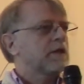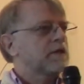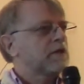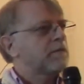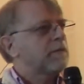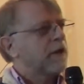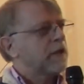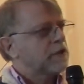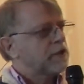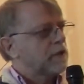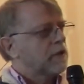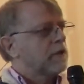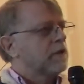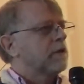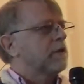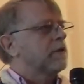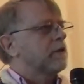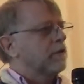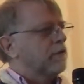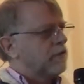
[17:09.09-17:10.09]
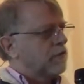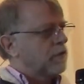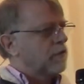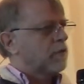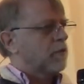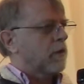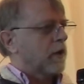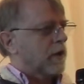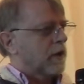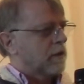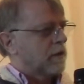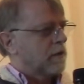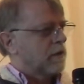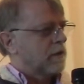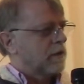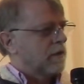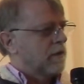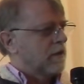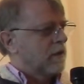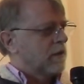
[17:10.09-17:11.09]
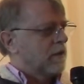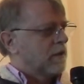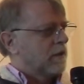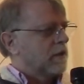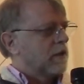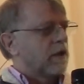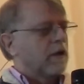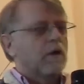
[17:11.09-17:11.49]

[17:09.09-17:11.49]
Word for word: special in a different way. You